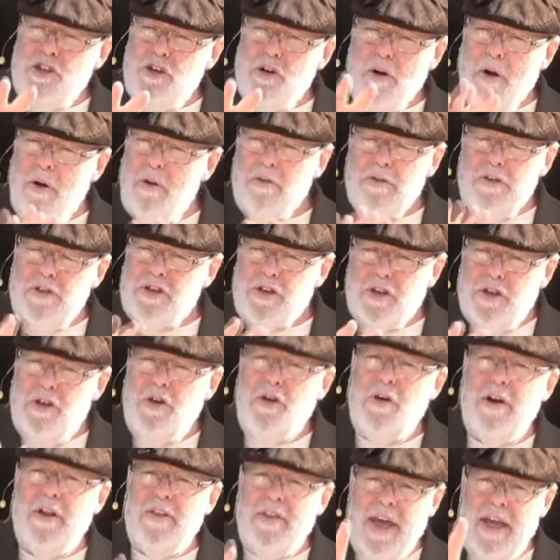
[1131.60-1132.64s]
own
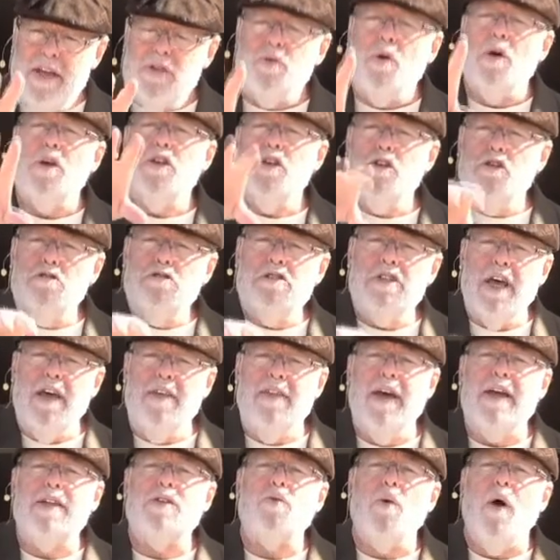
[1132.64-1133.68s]
security. That's what you say.
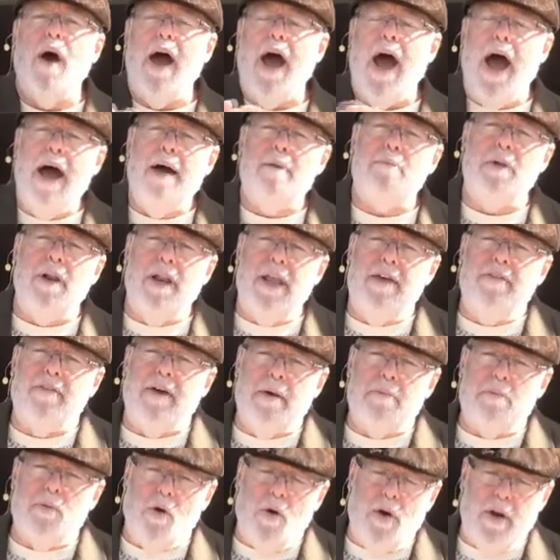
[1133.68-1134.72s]
That's why I believe
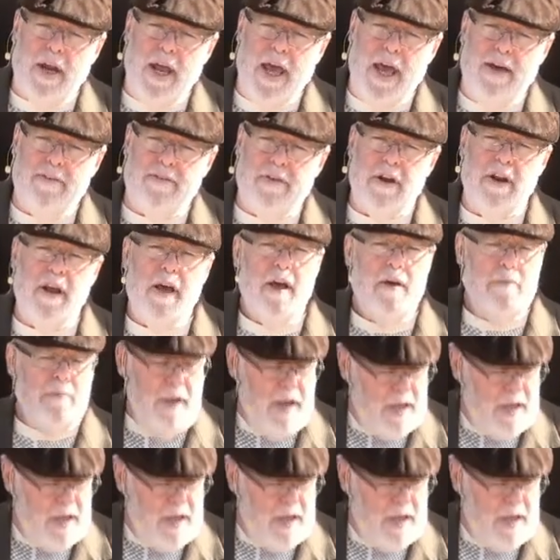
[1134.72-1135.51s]
I'm going to heaven because